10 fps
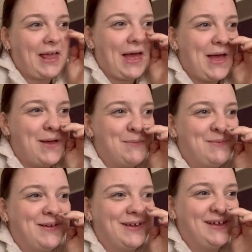
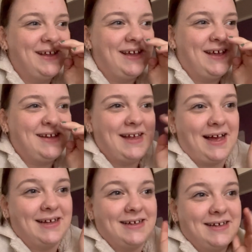Um
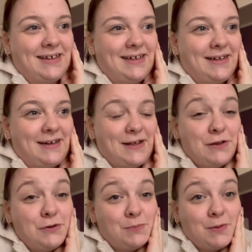yeah, and
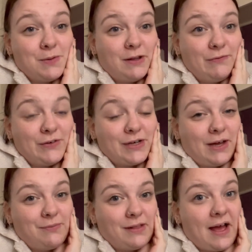it'd just be really fun to
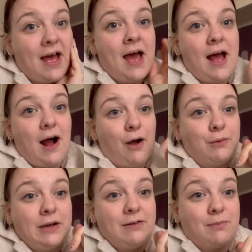have you there. I
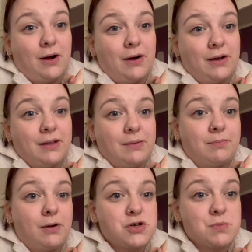will leave my
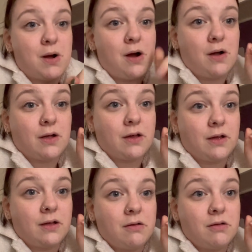Poshmark
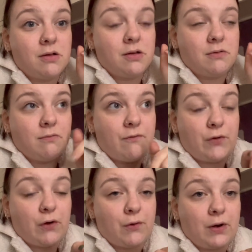
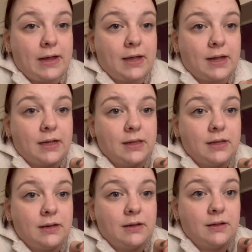referral link
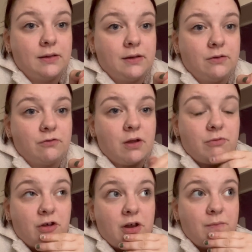in the
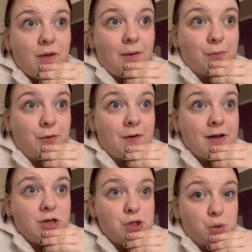description if you haven't
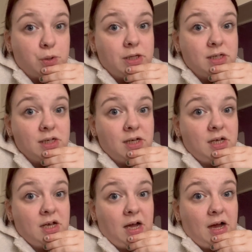already joined
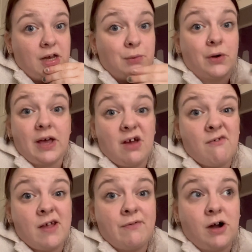and you want to get a
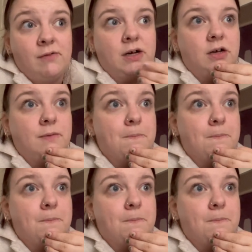free fiver.